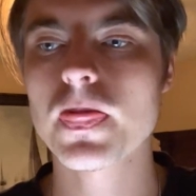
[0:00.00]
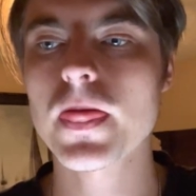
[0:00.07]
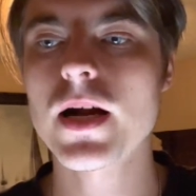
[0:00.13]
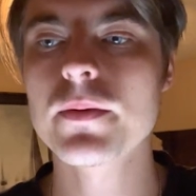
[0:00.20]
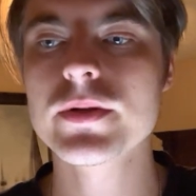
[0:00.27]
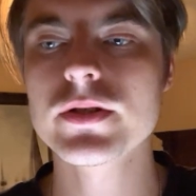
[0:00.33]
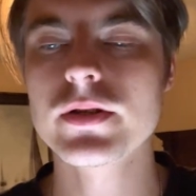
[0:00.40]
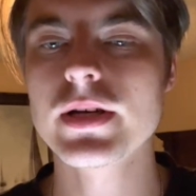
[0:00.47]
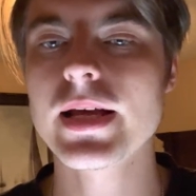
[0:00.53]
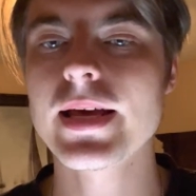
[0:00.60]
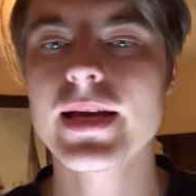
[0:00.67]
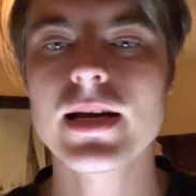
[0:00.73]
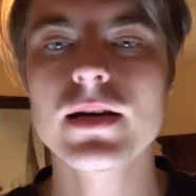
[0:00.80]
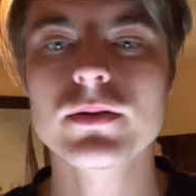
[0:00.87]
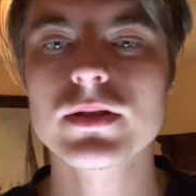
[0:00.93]
opportunity to hang
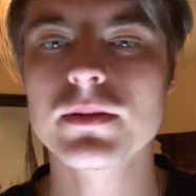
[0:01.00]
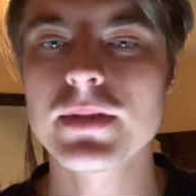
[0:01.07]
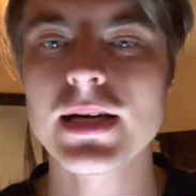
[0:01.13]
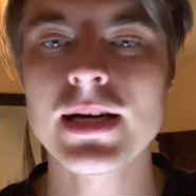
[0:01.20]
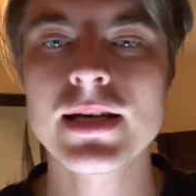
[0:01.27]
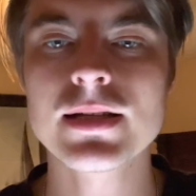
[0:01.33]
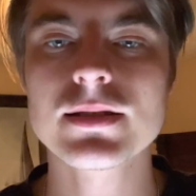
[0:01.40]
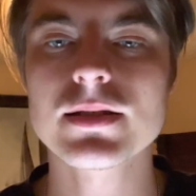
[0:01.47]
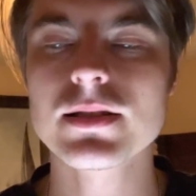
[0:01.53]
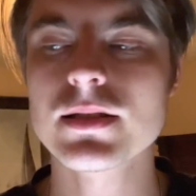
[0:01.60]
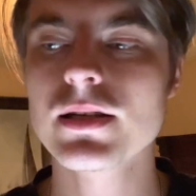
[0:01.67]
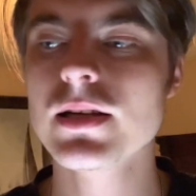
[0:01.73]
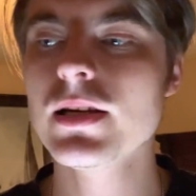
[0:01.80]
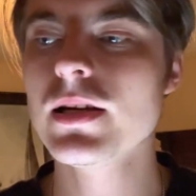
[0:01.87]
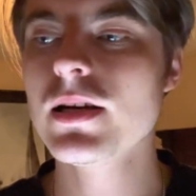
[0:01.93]
out with them guys and
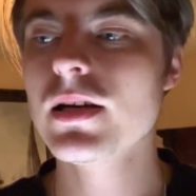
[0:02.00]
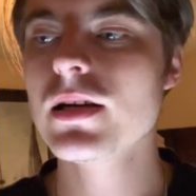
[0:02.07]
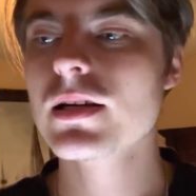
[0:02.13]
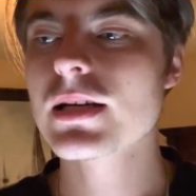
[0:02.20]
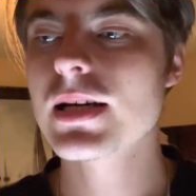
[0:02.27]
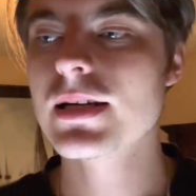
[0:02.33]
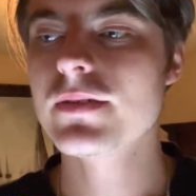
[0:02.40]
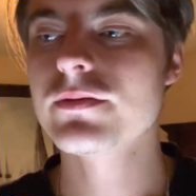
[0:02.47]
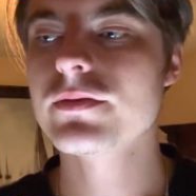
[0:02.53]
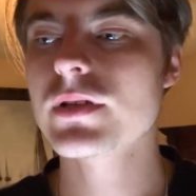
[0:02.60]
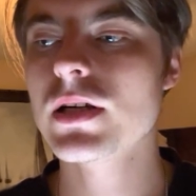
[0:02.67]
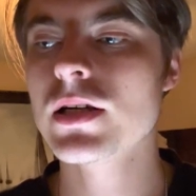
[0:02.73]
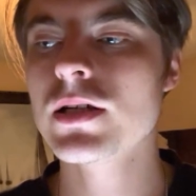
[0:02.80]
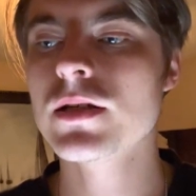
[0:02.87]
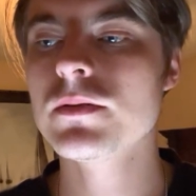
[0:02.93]
kind of
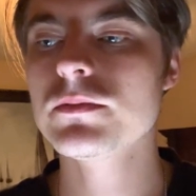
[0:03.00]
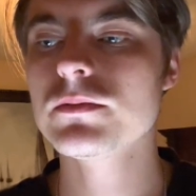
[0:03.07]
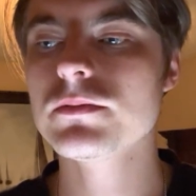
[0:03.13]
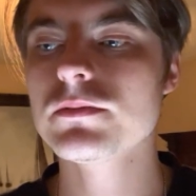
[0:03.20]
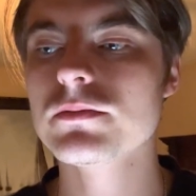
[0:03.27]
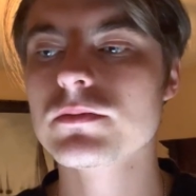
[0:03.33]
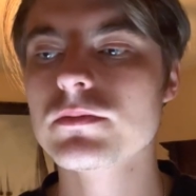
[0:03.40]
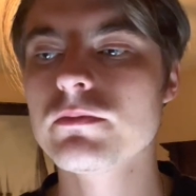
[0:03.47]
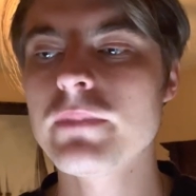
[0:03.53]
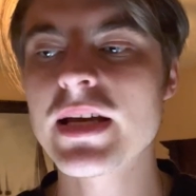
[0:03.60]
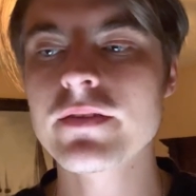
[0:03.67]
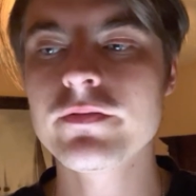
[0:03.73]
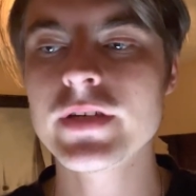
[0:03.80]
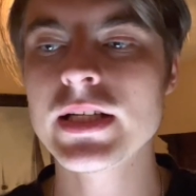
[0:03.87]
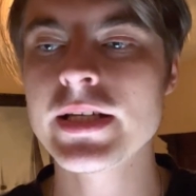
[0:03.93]

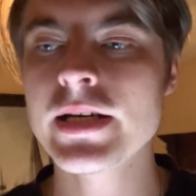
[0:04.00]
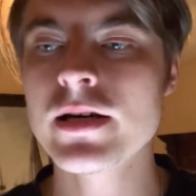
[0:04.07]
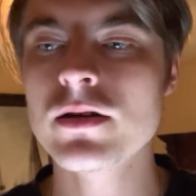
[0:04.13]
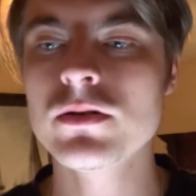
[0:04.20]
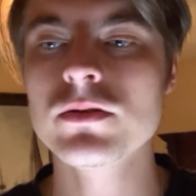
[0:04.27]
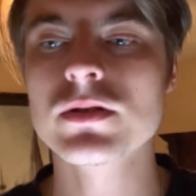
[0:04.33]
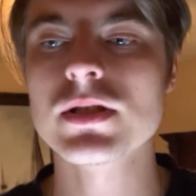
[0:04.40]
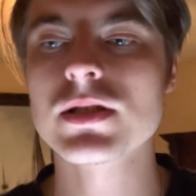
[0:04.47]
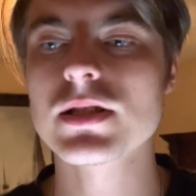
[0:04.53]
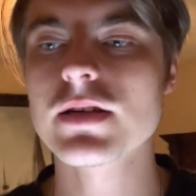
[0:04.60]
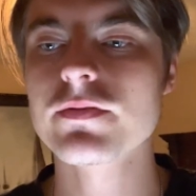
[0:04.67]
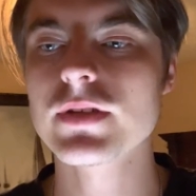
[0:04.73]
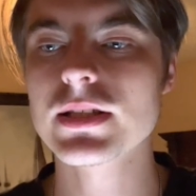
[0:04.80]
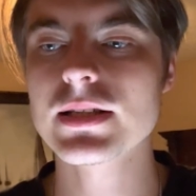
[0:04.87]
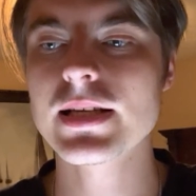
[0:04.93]
make videos and
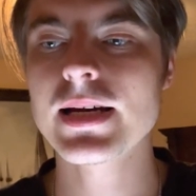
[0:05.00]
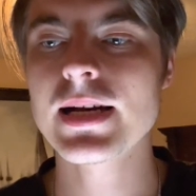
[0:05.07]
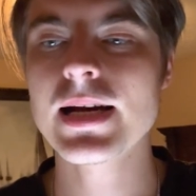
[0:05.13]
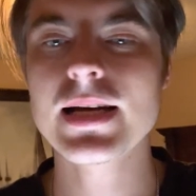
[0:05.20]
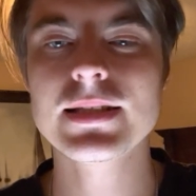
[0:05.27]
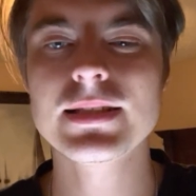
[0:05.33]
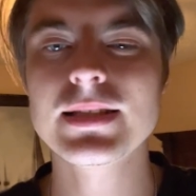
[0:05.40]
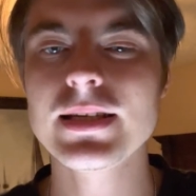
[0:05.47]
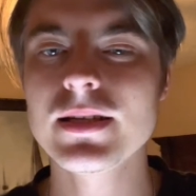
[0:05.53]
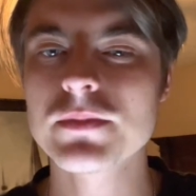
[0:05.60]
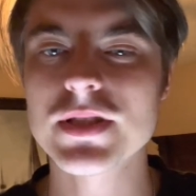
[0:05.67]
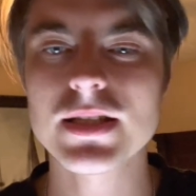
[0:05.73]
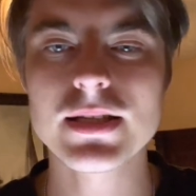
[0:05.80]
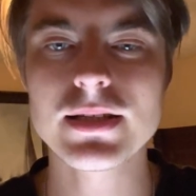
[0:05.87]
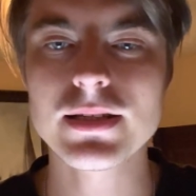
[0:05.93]
stuff like that. I had
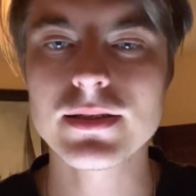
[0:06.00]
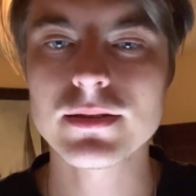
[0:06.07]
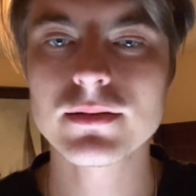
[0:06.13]
TMZ,